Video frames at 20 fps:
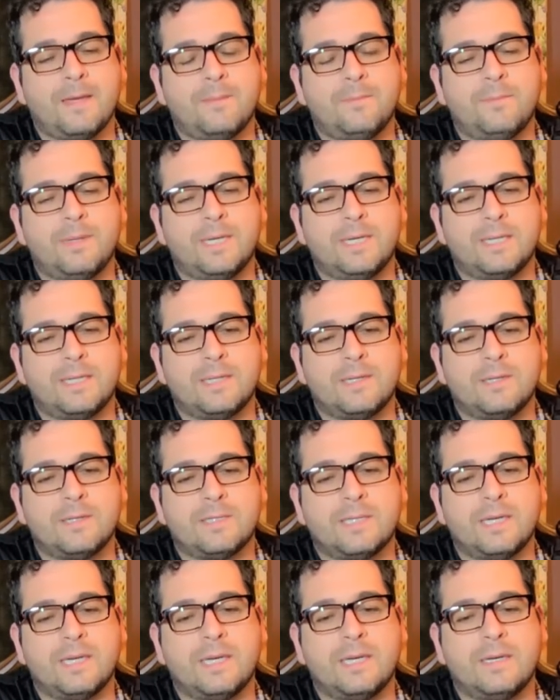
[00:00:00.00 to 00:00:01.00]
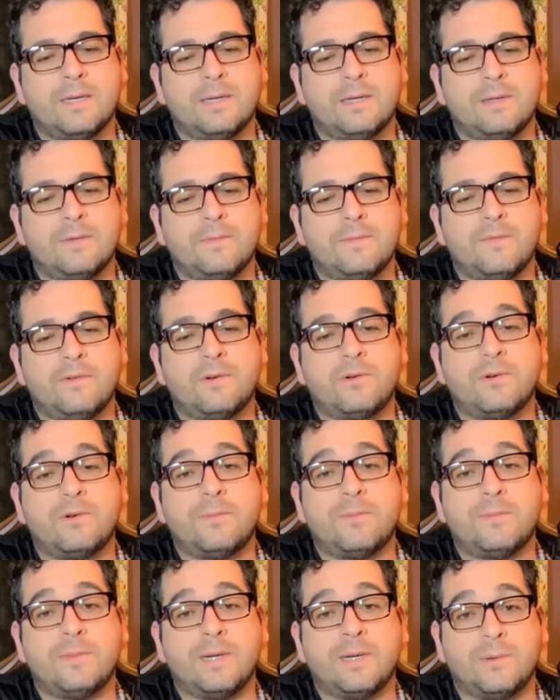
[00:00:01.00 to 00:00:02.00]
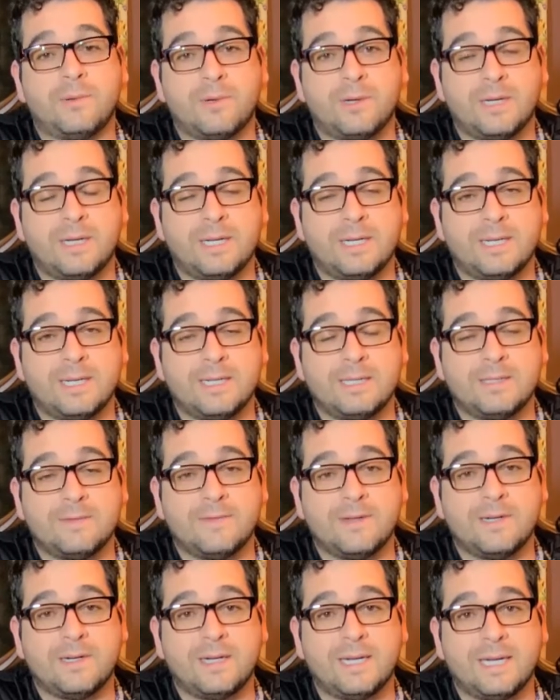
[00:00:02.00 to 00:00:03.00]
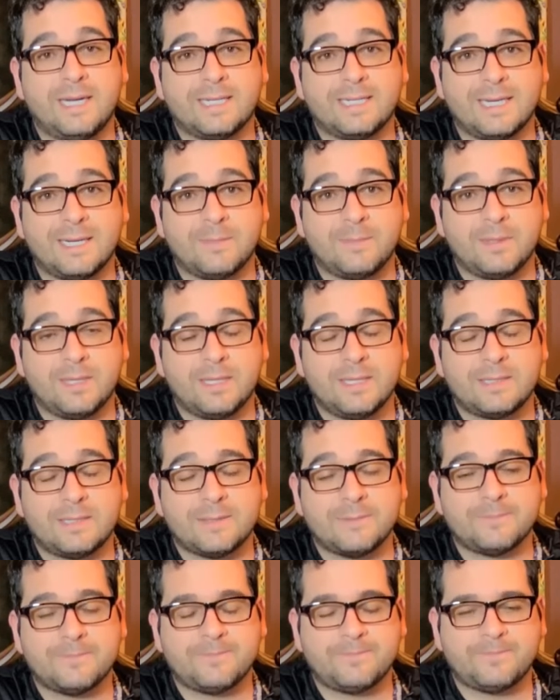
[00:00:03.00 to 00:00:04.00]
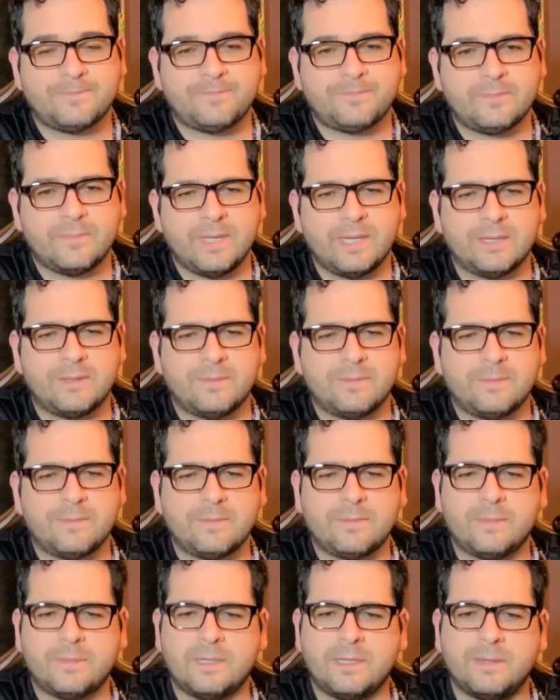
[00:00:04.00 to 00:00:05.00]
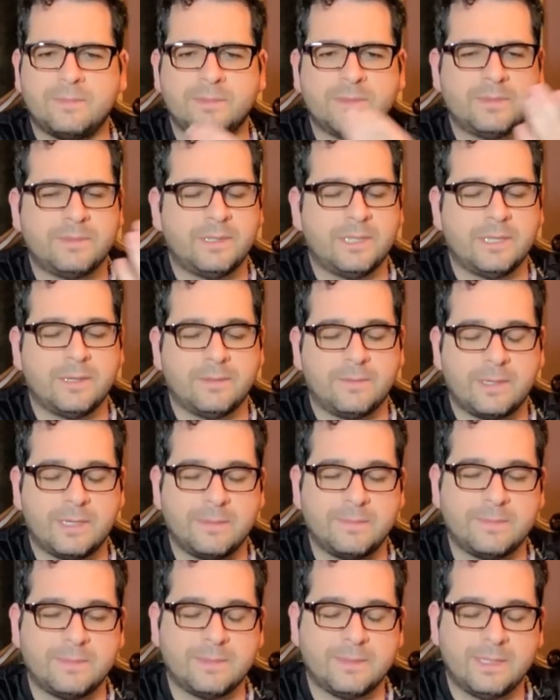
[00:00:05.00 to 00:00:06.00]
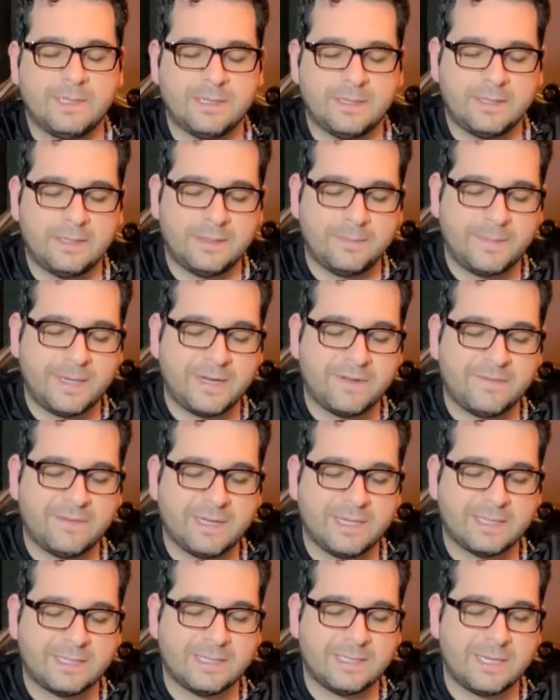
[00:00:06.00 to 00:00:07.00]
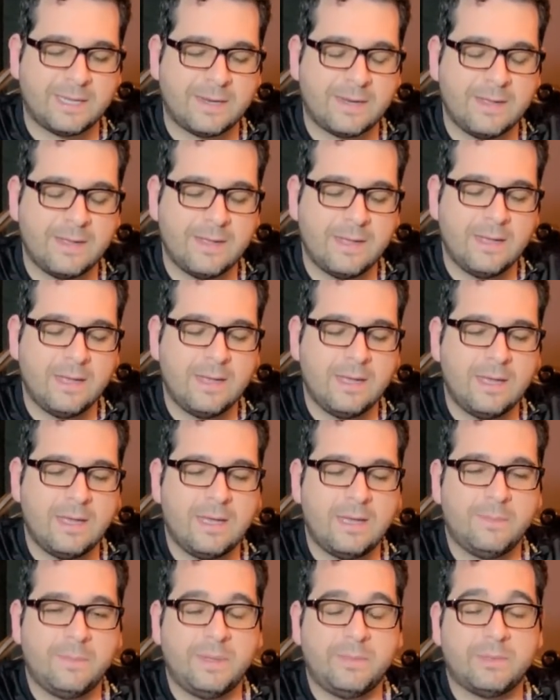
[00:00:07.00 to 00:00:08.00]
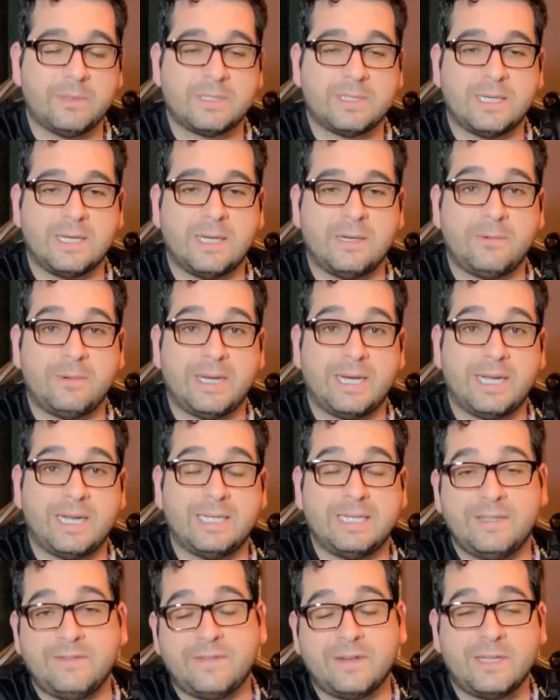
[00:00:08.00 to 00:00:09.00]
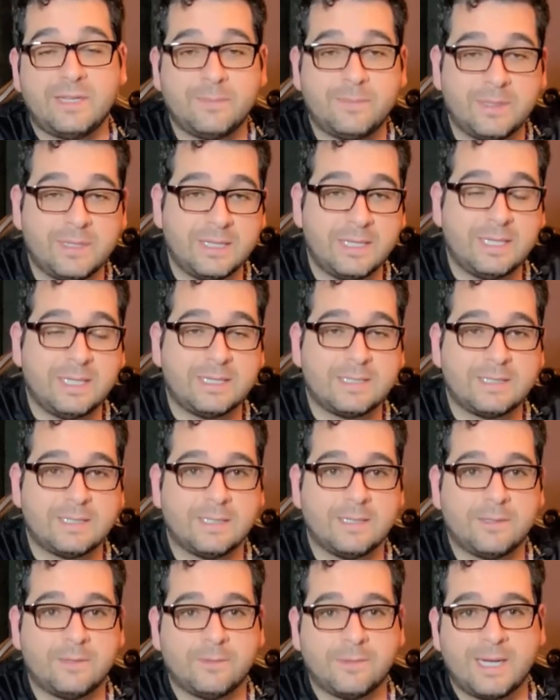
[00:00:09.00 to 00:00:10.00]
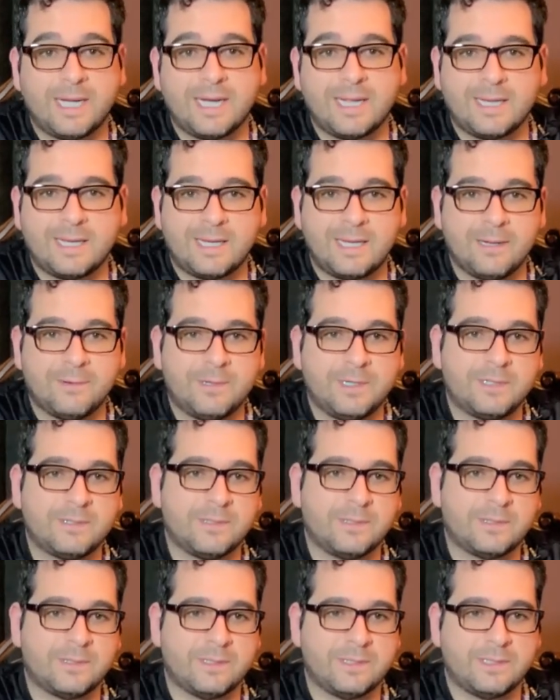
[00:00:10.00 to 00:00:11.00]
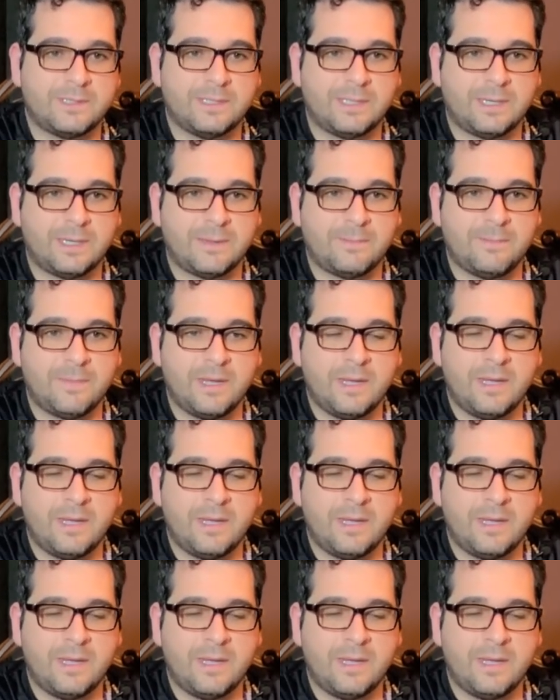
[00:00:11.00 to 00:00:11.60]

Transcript: but there's a vocal minority that is very anti-police, and it manifests in people saying we got to defund the police and reallocate resources to